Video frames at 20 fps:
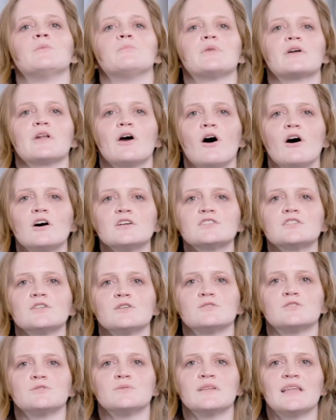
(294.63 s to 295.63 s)
but
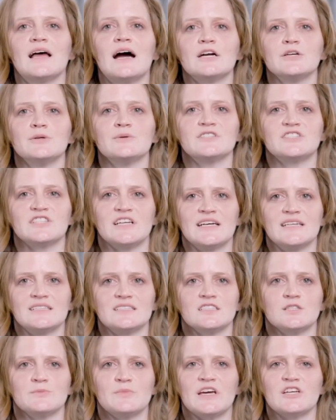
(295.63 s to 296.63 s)
also to allow you a
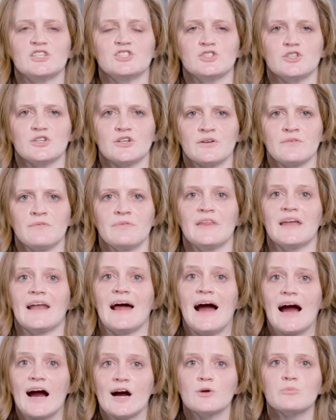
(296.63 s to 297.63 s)
chance to make sure
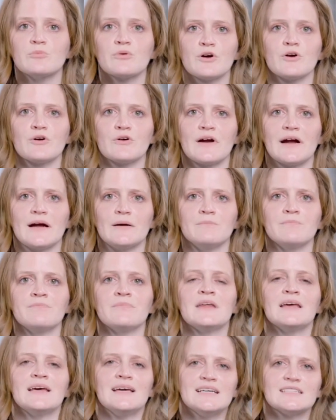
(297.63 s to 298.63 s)
that our program